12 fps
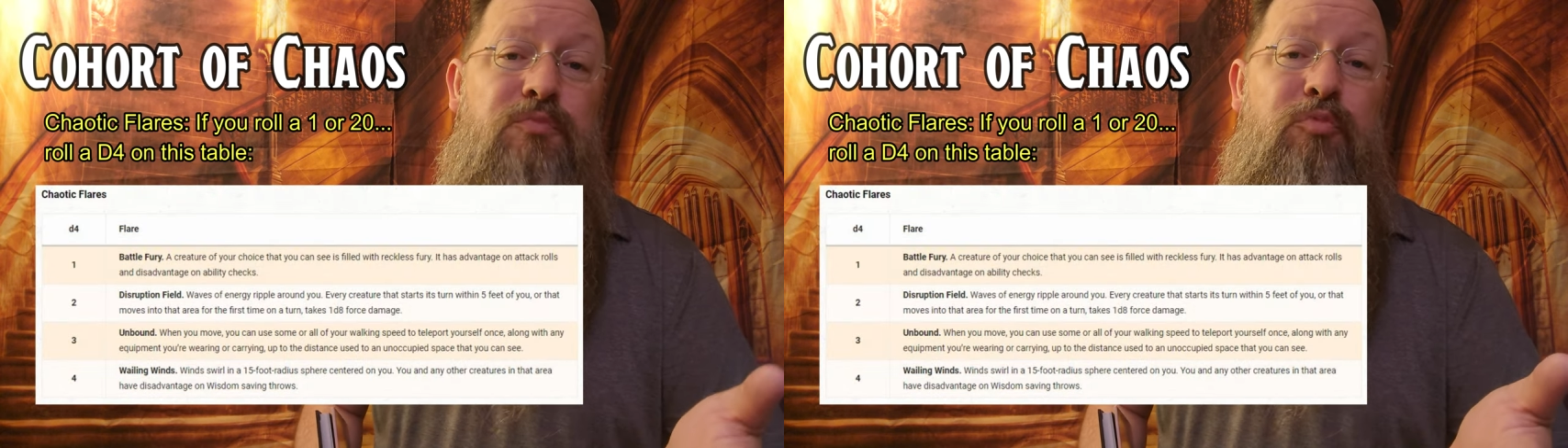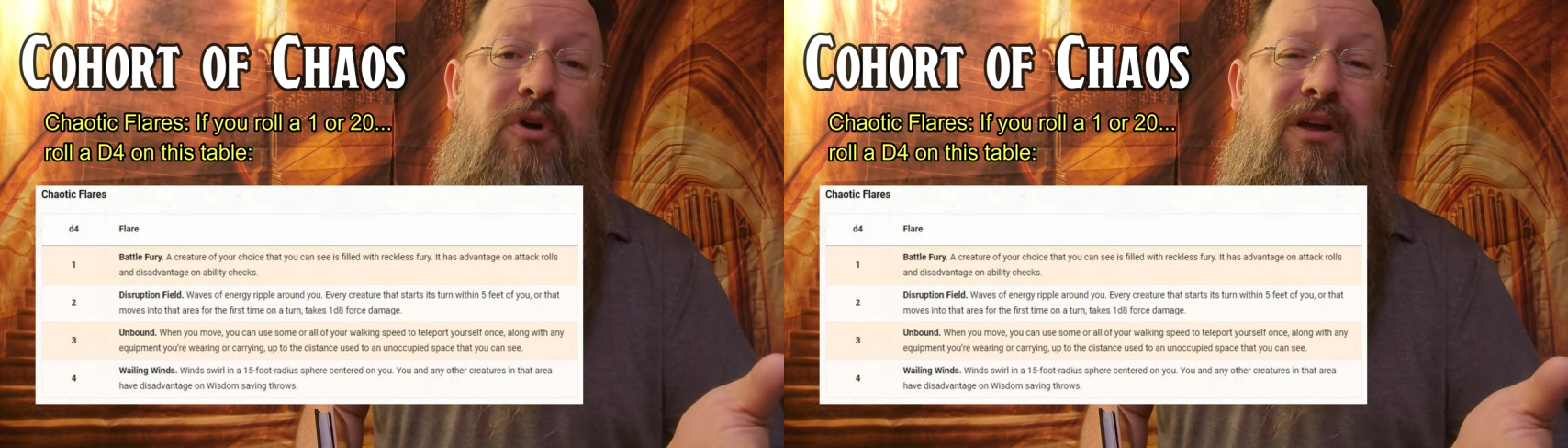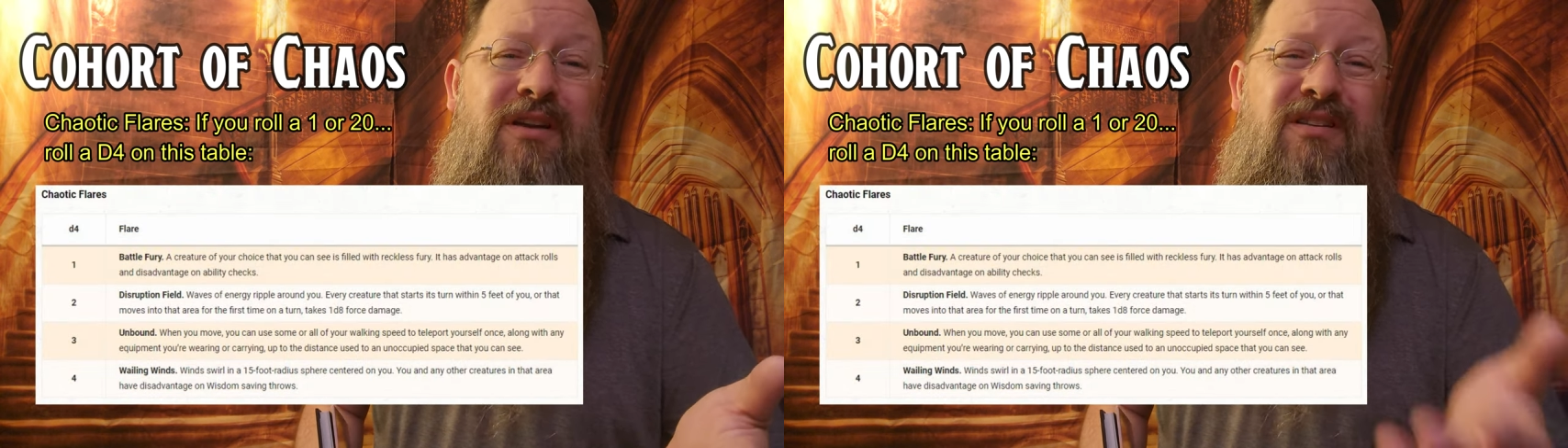
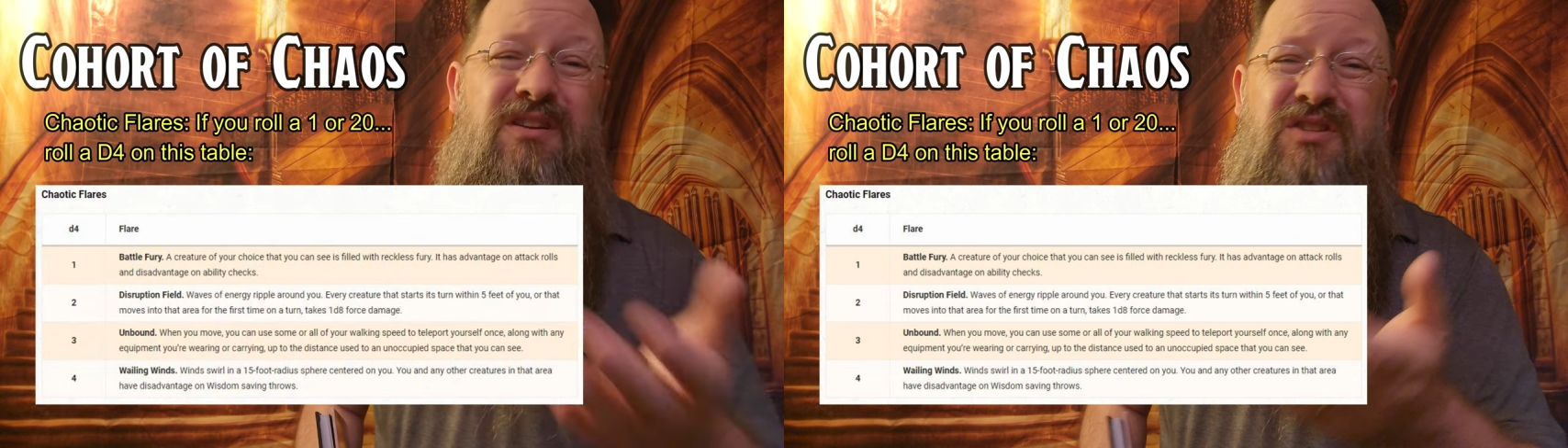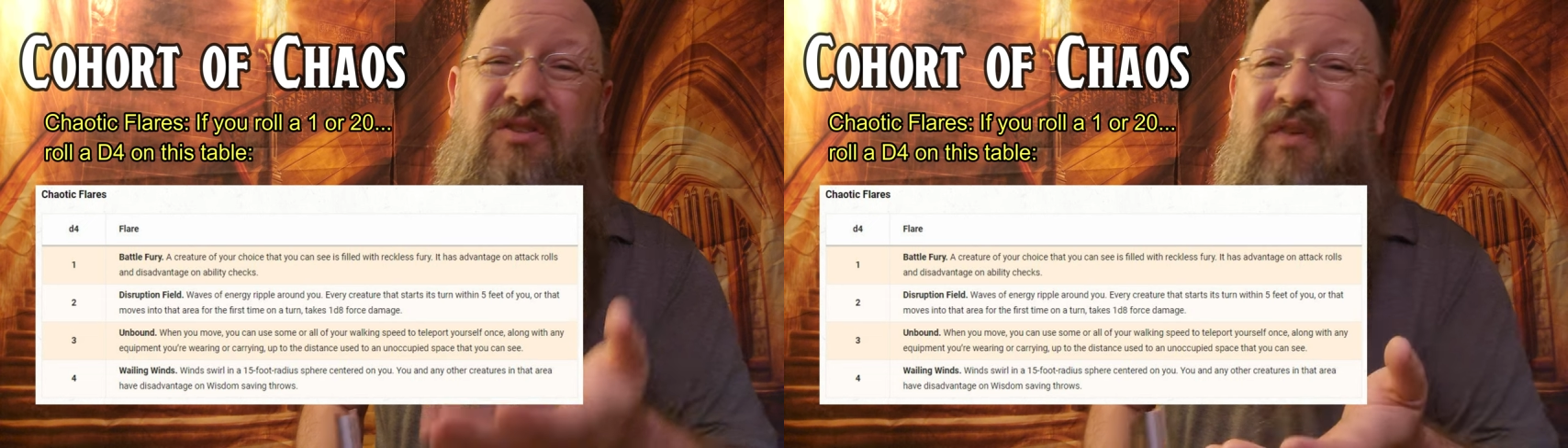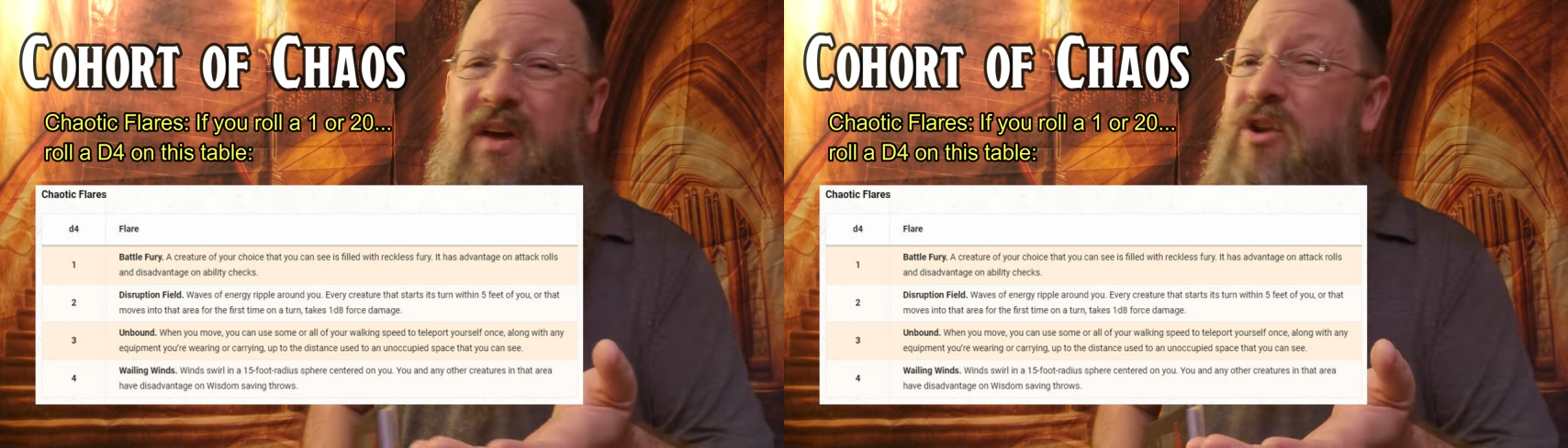but
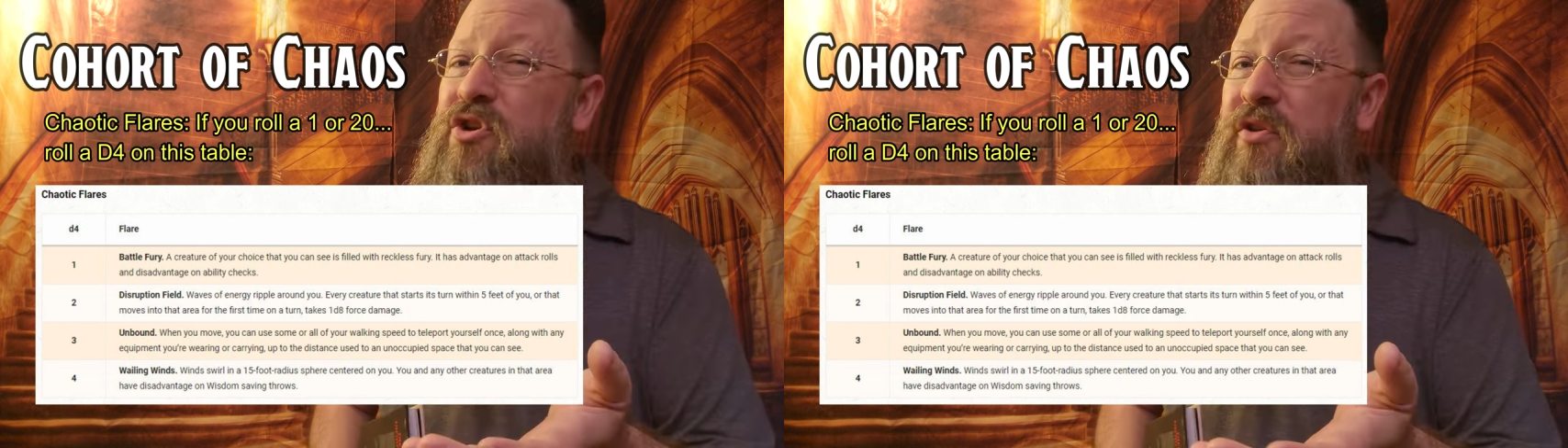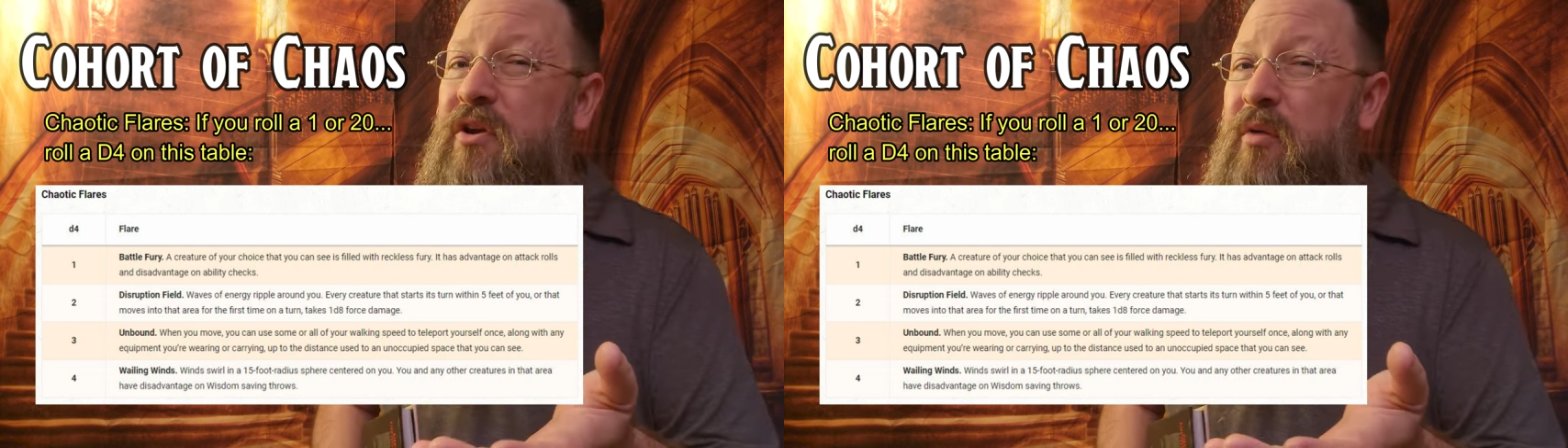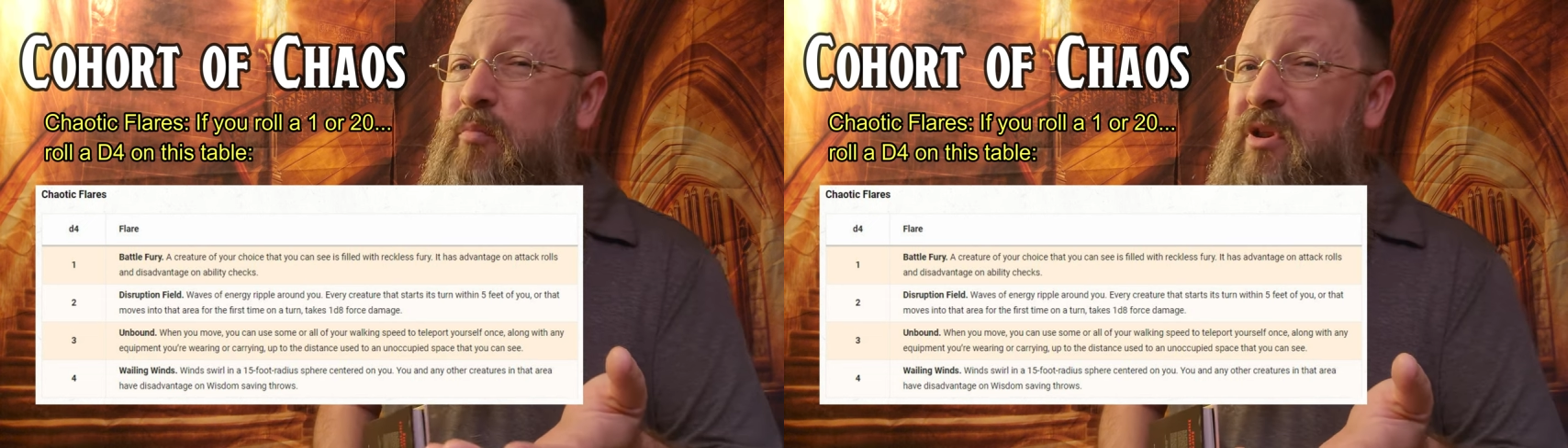disadvantage on
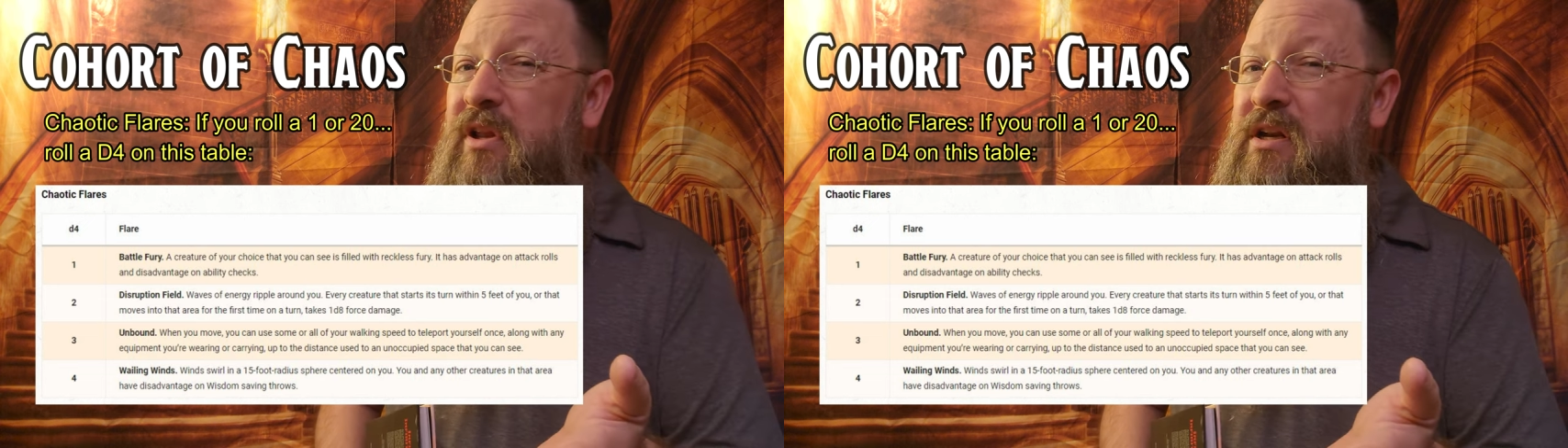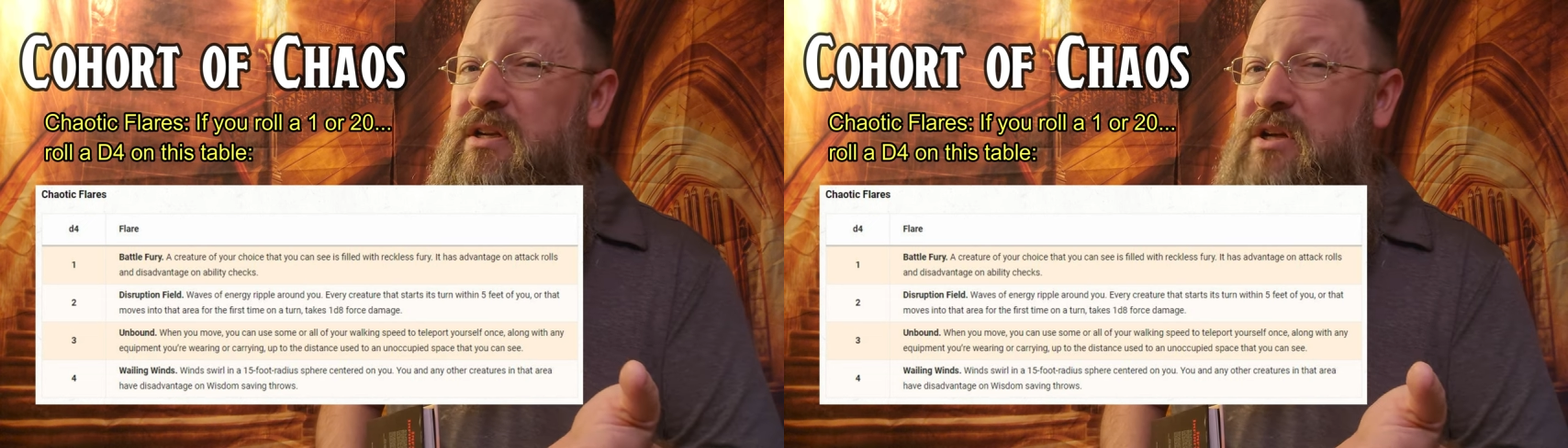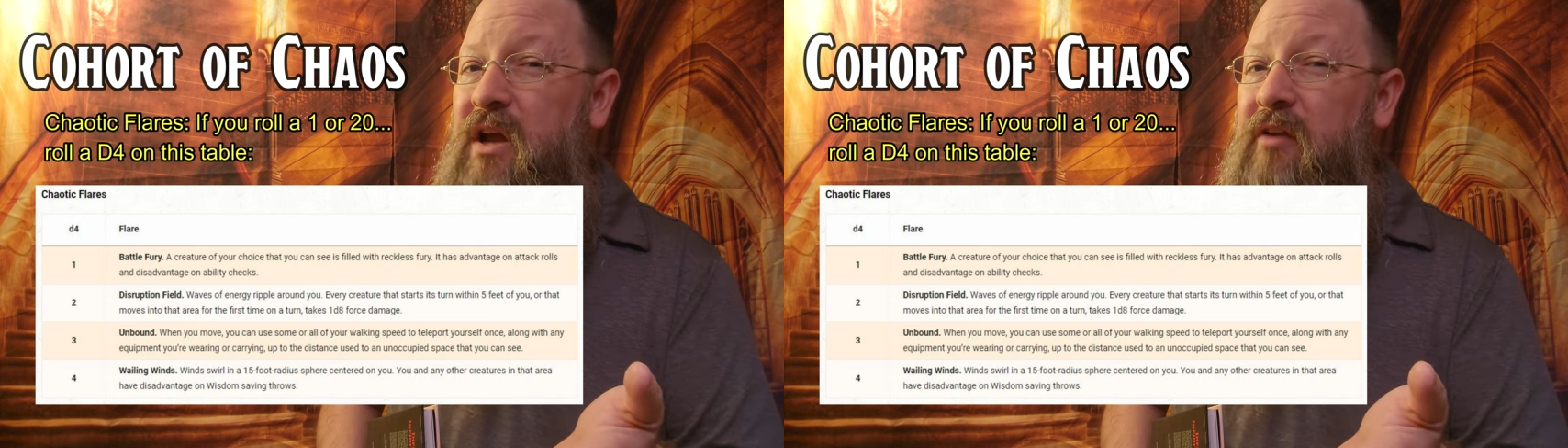their
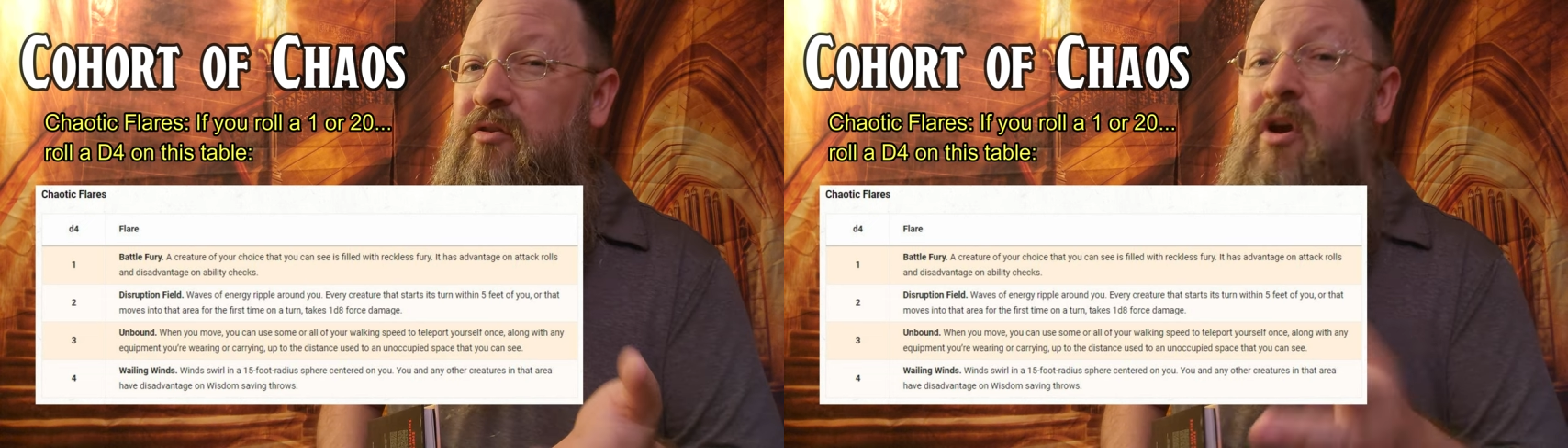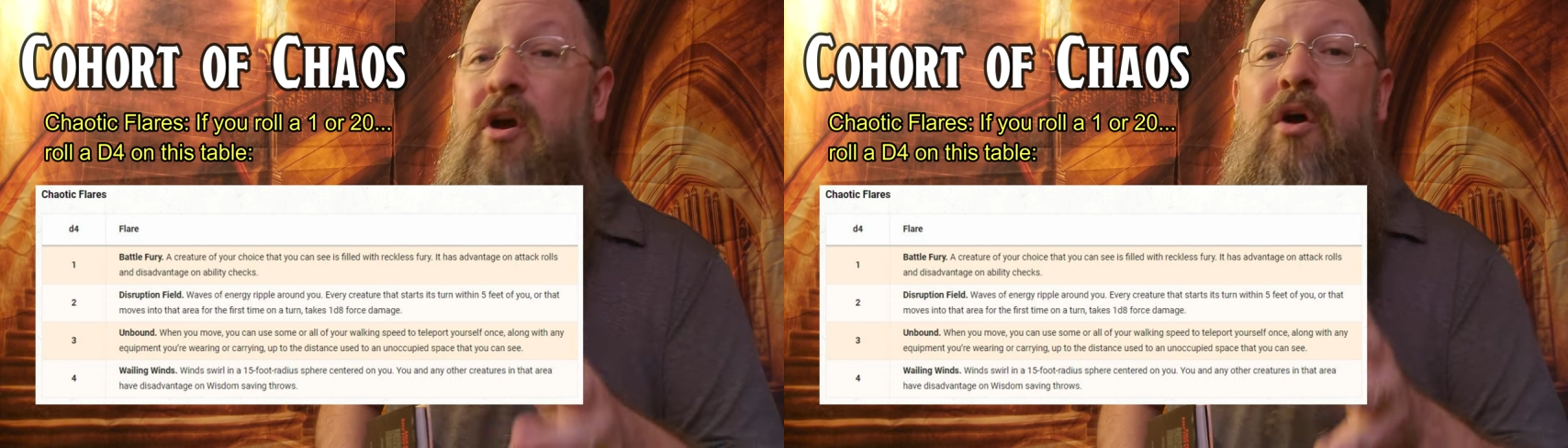ability checks.